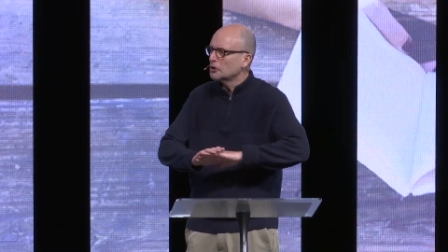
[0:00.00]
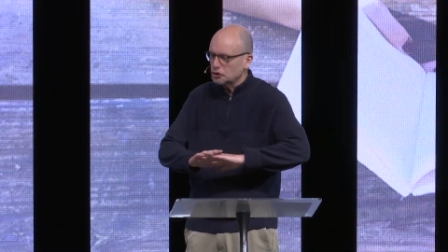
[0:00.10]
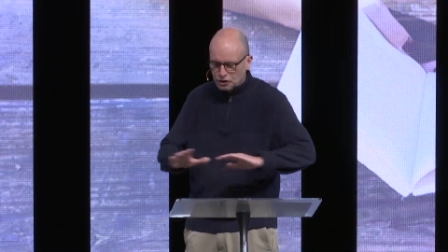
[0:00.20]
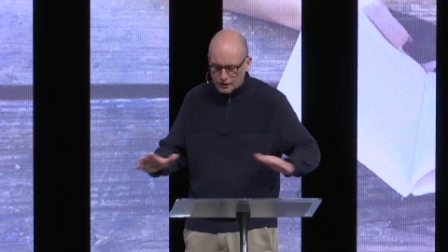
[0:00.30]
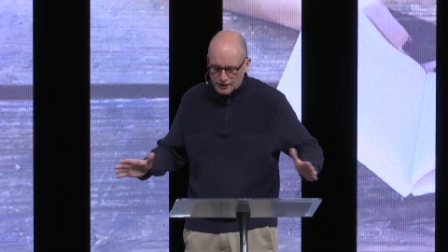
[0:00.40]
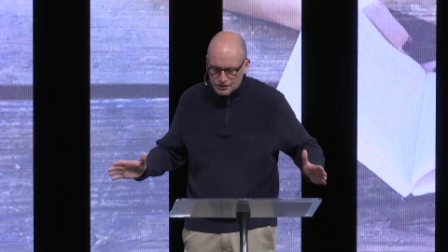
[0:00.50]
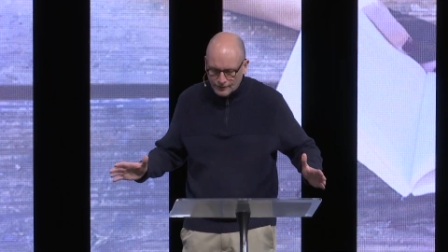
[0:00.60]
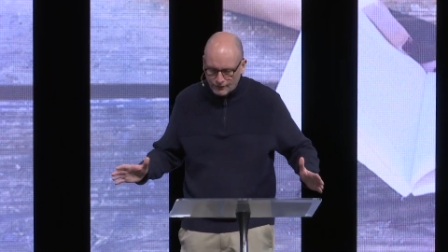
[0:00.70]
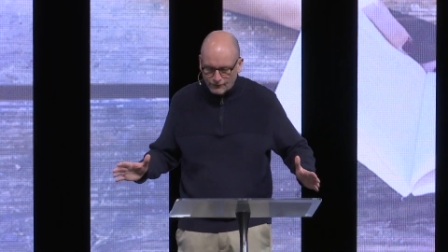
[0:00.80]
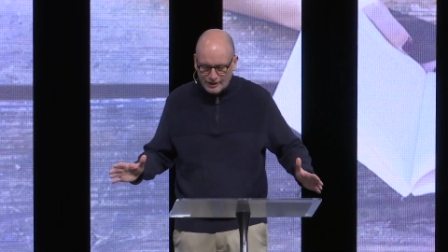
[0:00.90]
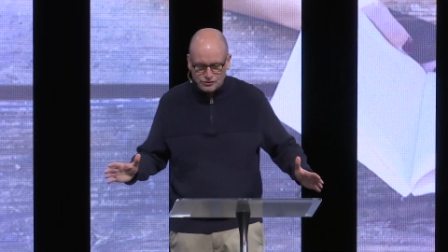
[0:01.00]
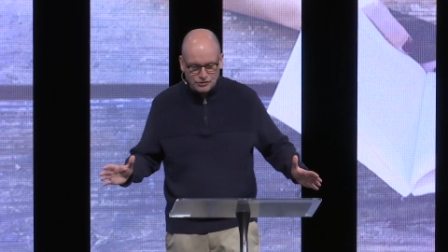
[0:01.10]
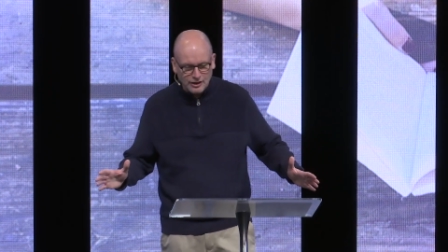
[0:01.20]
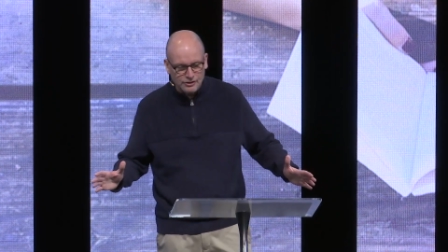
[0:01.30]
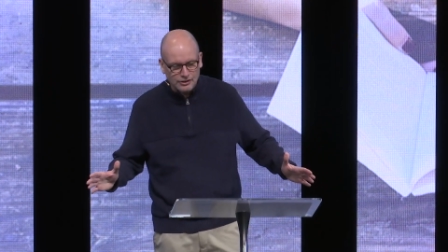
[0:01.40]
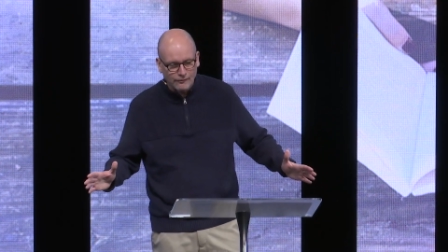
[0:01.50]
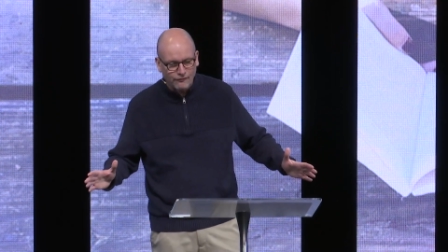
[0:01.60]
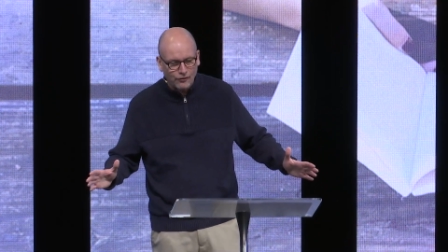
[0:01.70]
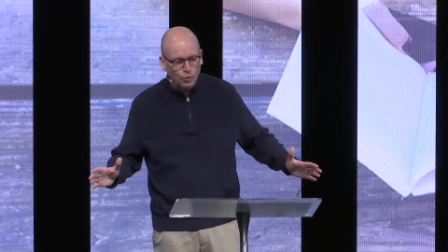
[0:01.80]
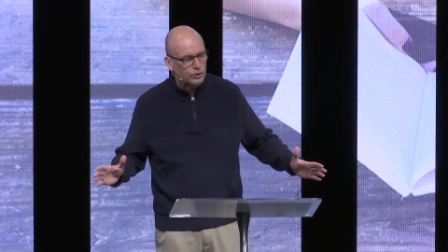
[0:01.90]
series of events that is
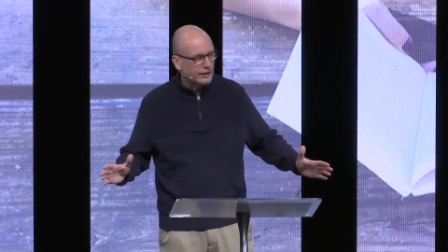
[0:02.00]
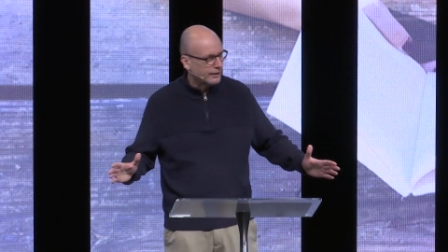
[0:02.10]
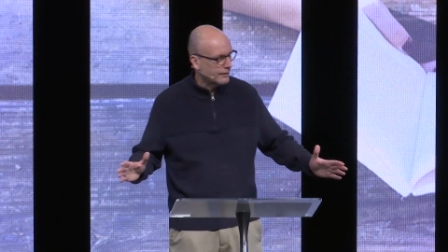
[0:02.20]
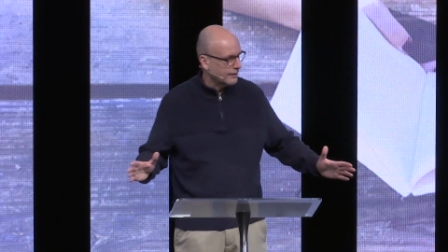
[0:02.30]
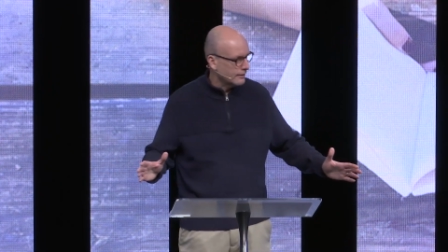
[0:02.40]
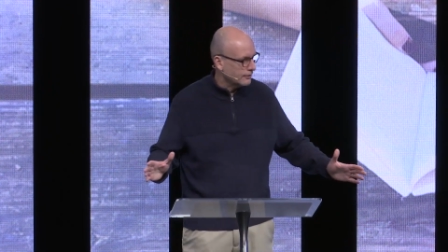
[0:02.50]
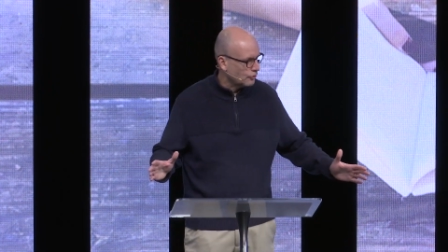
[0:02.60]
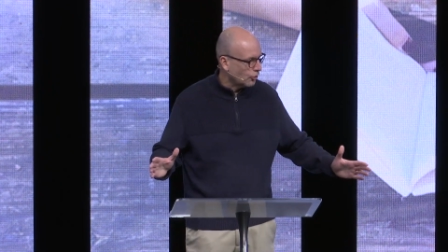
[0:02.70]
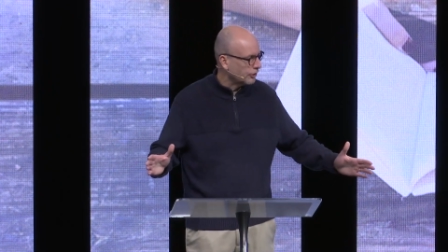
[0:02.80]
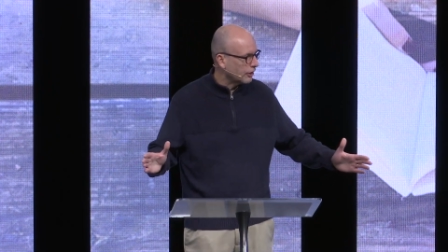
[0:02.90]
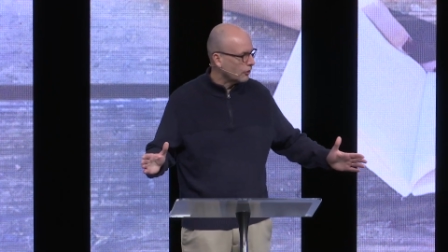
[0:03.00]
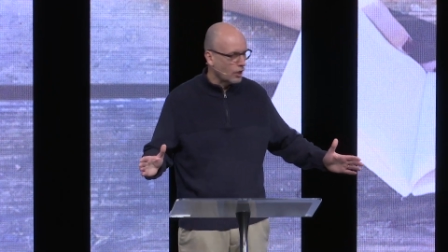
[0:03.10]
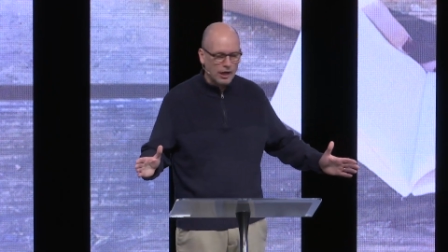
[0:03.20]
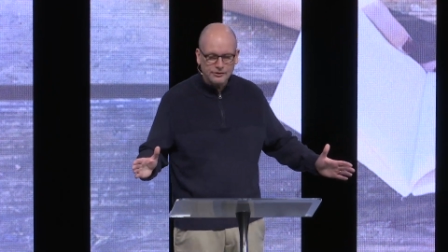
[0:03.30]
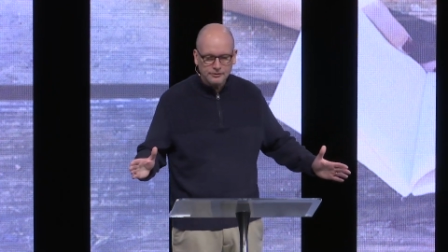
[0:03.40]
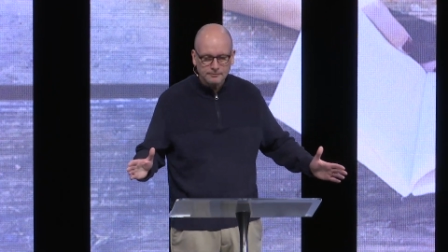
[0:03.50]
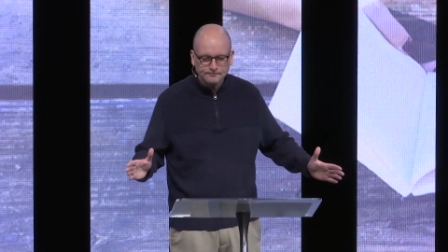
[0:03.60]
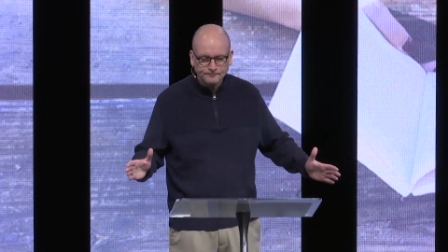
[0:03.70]
unfolding toward the cross